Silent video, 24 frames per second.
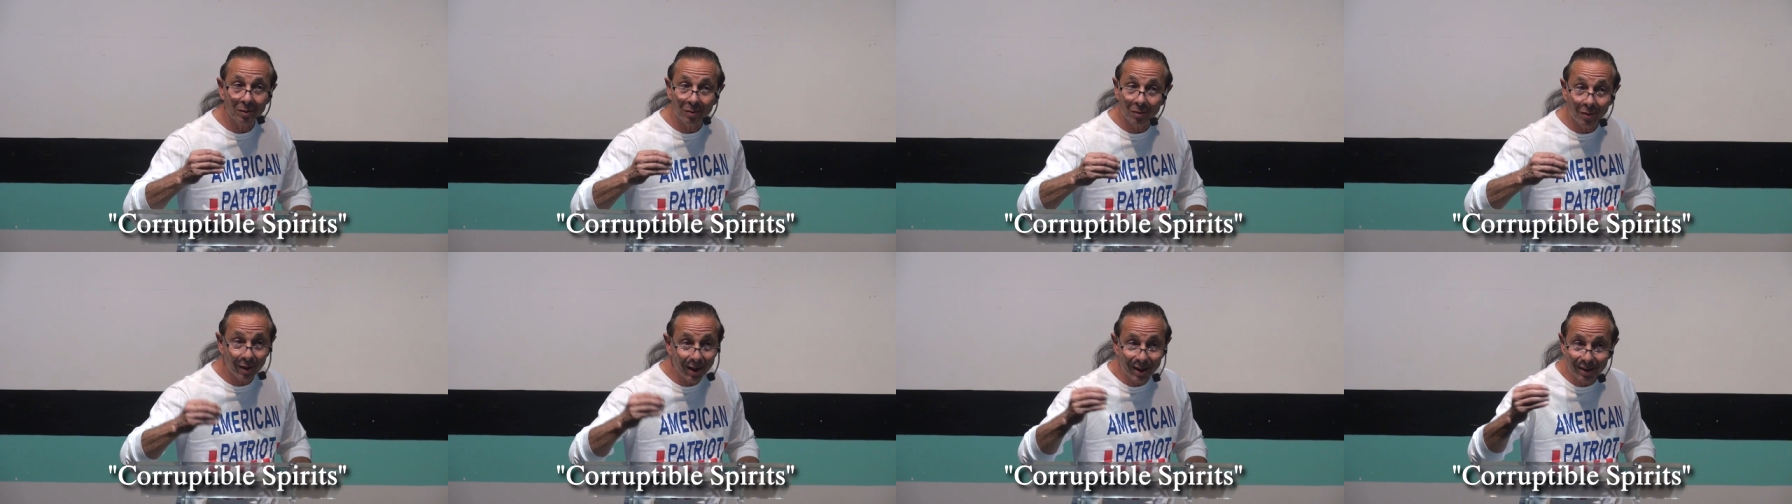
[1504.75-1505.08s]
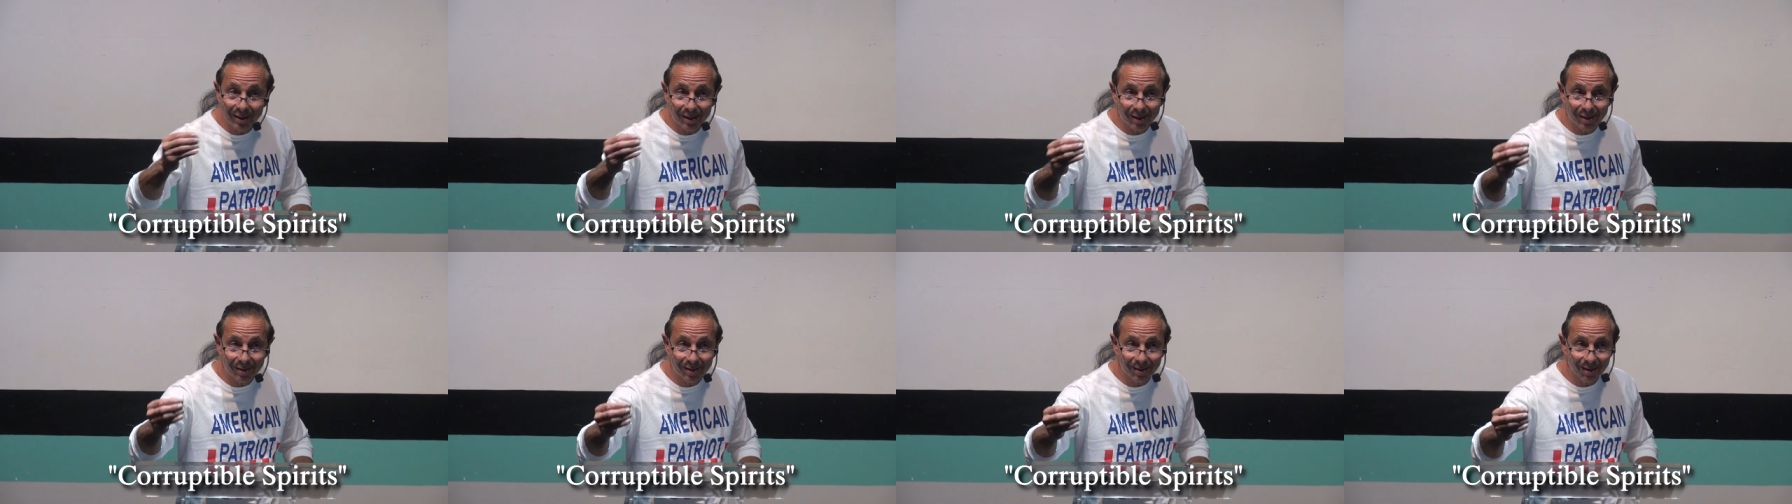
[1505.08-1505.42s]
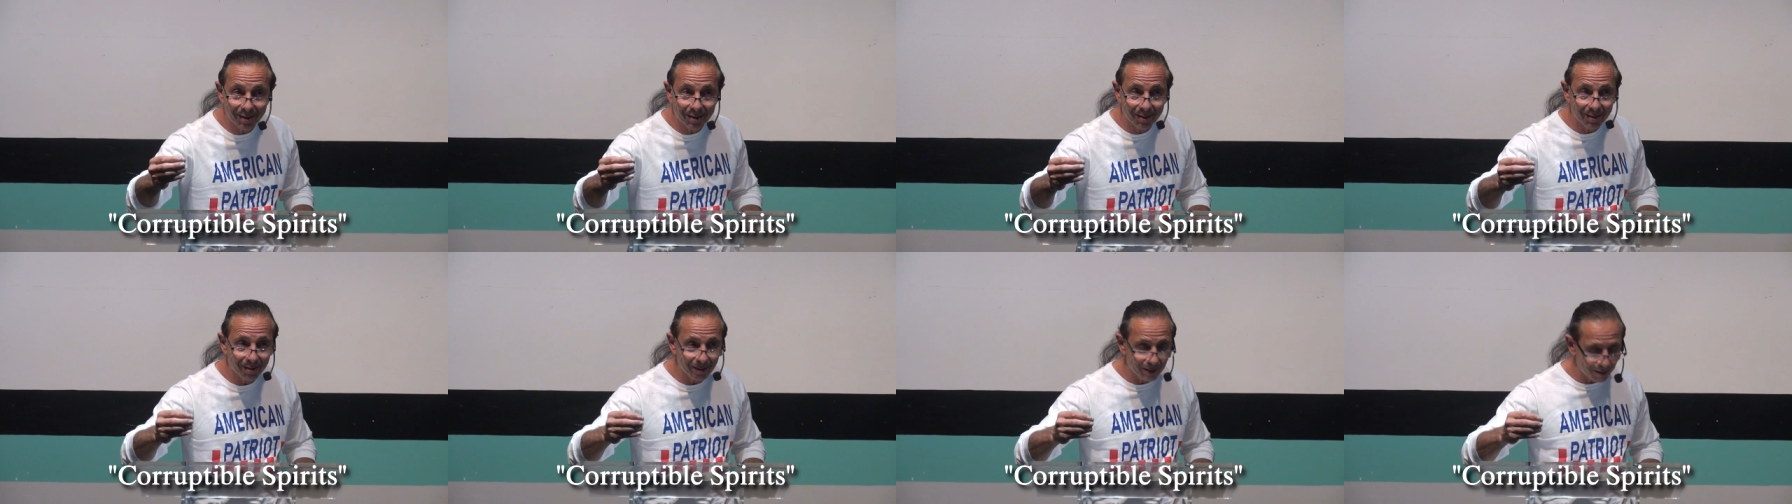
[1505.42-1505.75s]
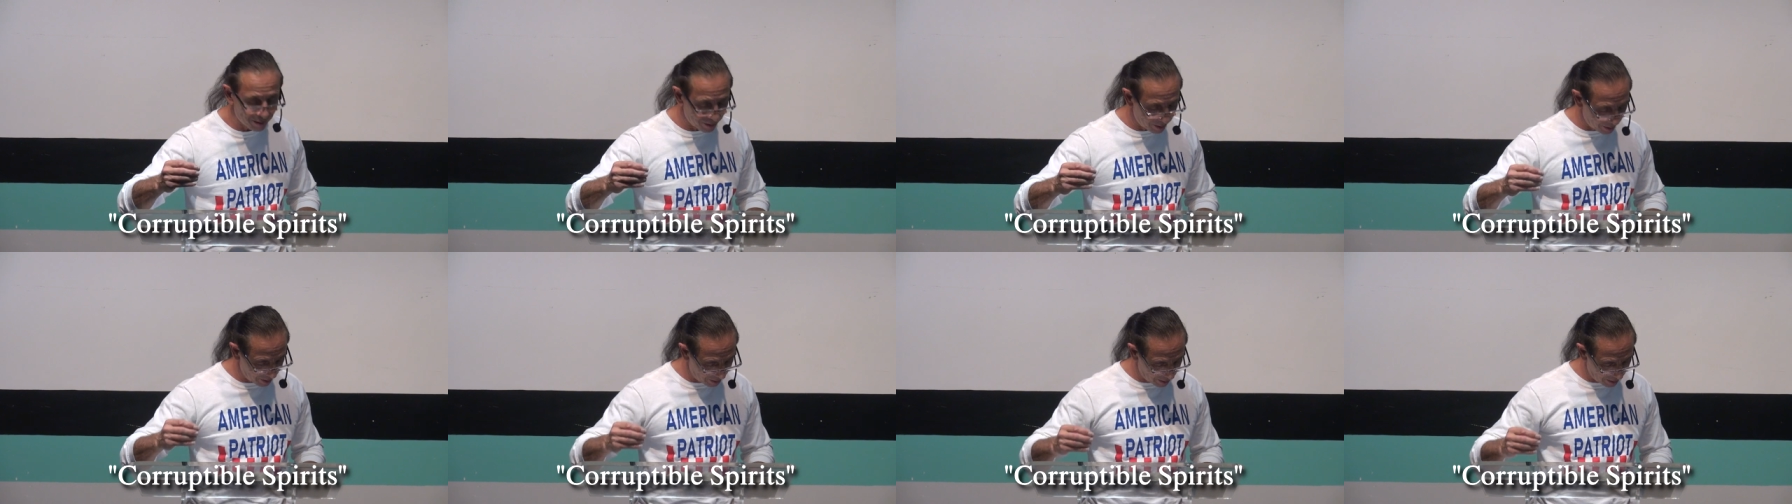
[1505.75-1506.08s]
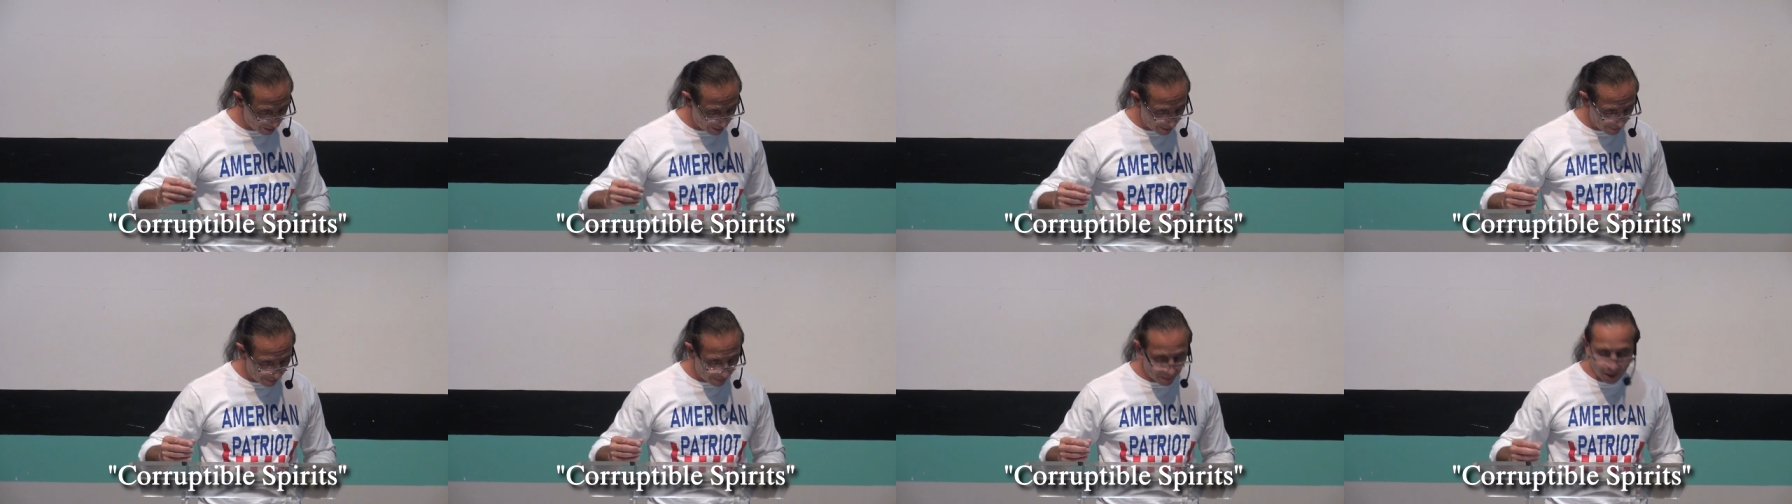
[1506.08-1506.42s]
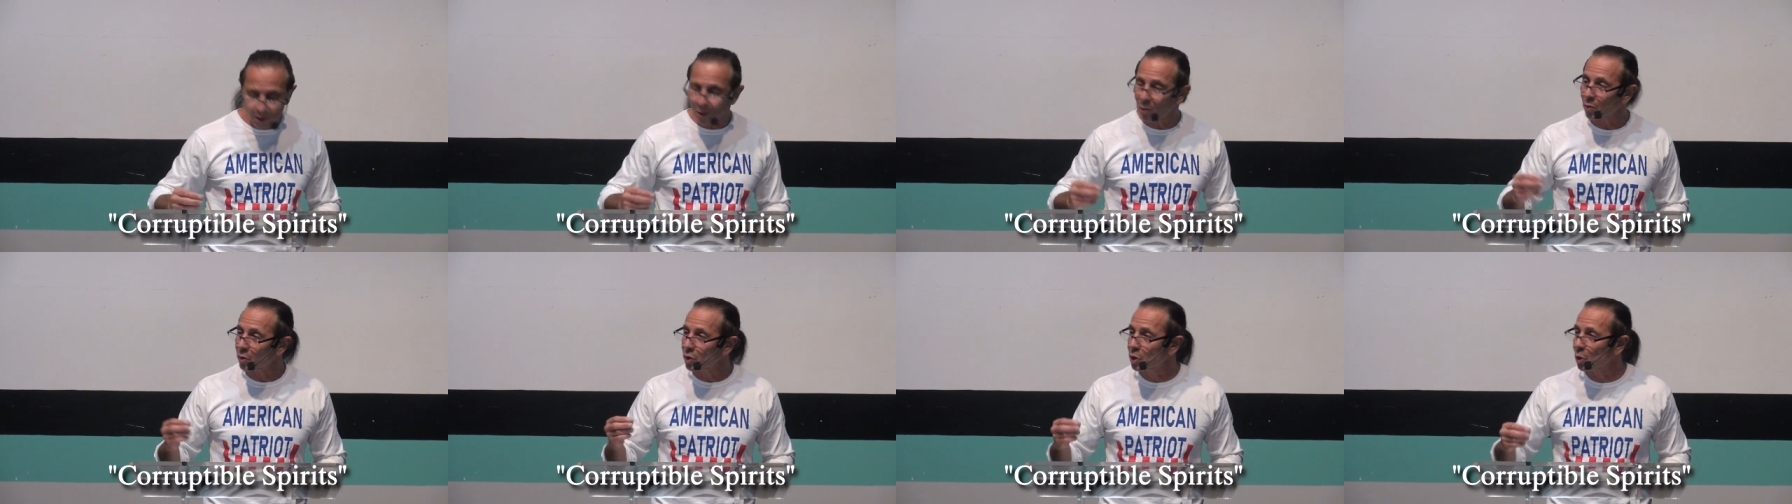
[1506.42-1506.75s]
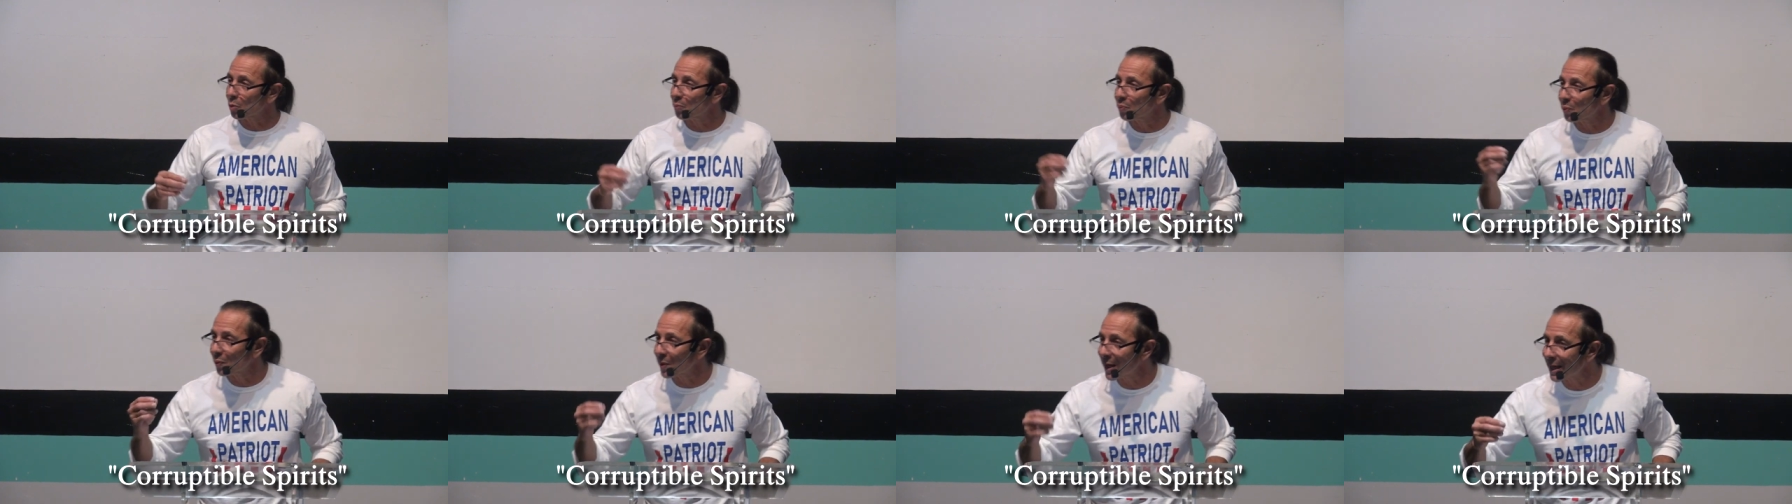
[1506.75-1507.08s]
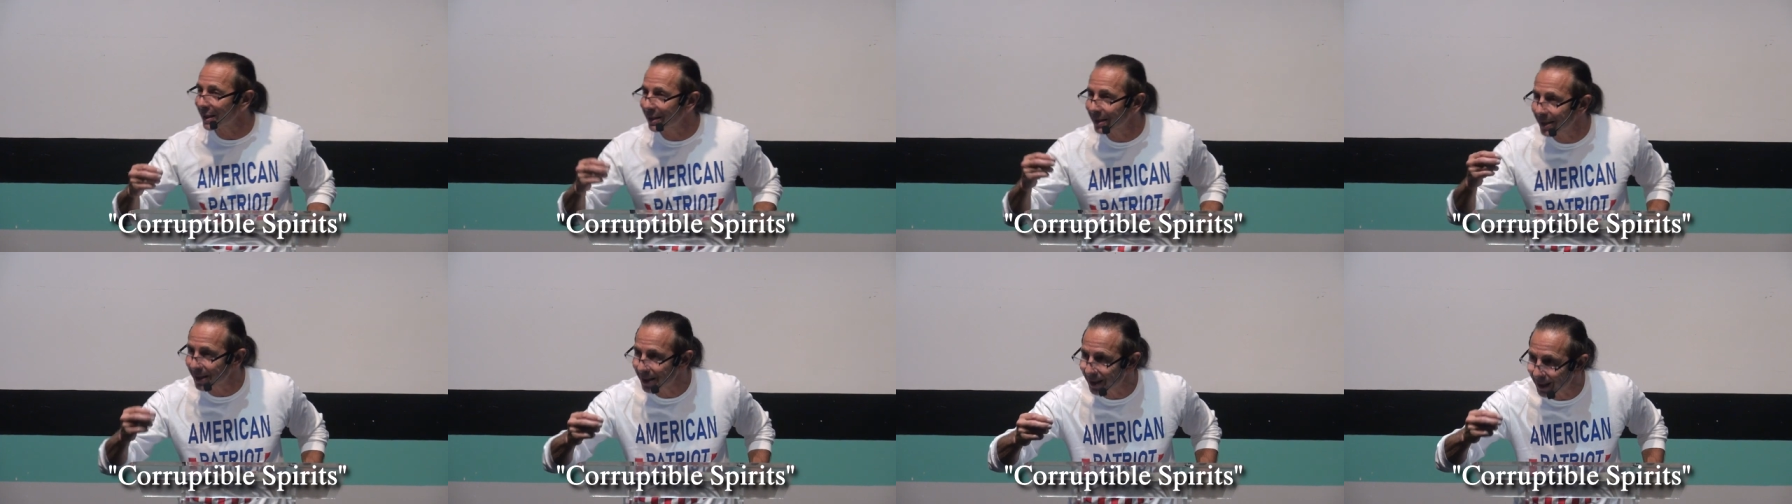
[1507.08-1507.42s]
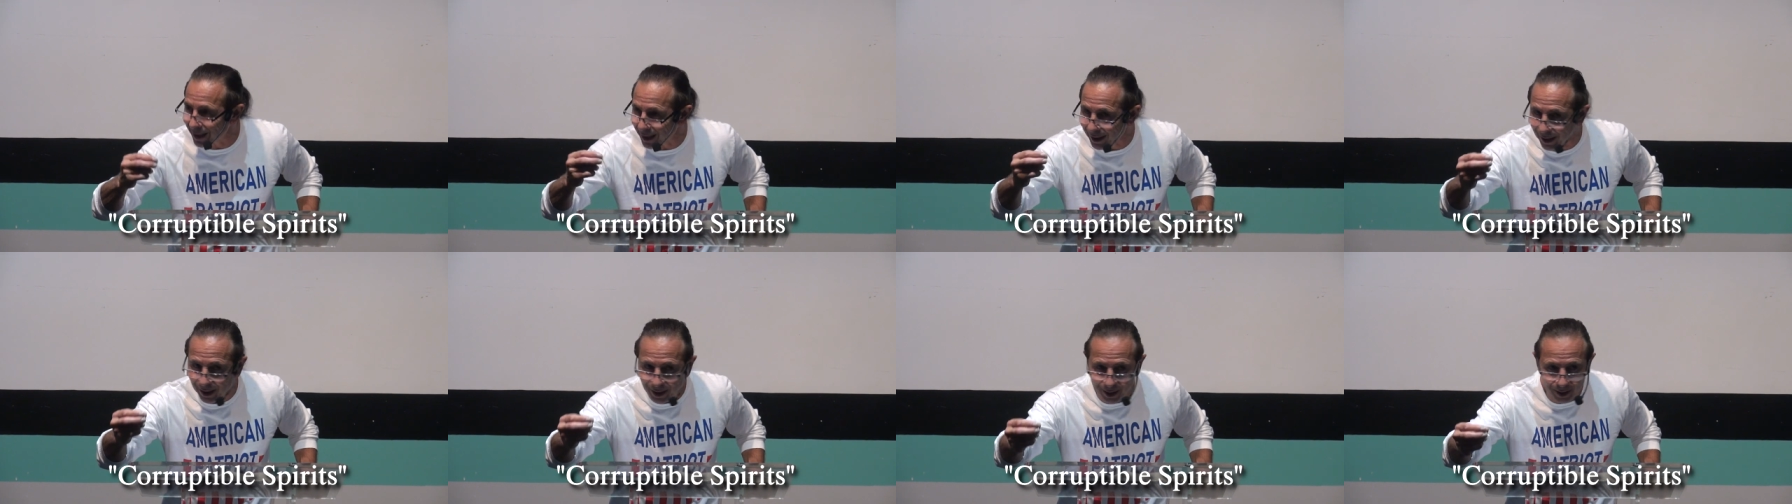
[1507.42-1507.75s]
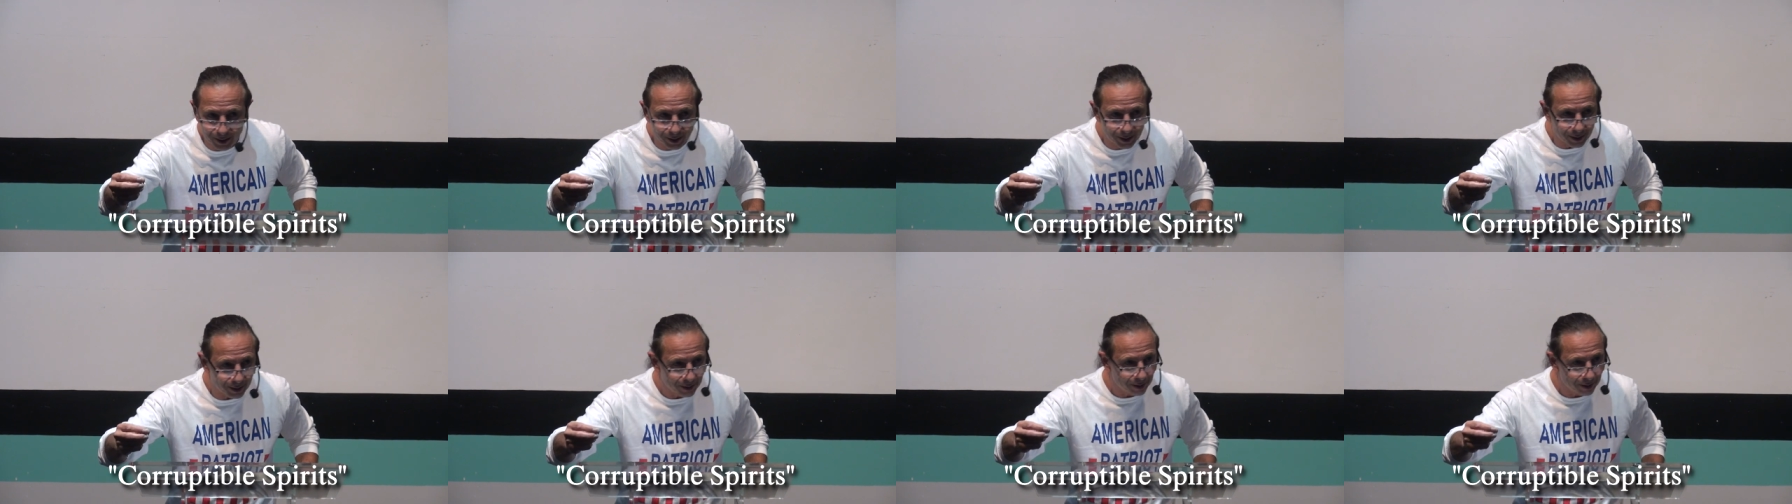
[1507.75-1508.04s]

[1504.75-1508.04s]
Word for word: righteousness. In other words, you're practicing it.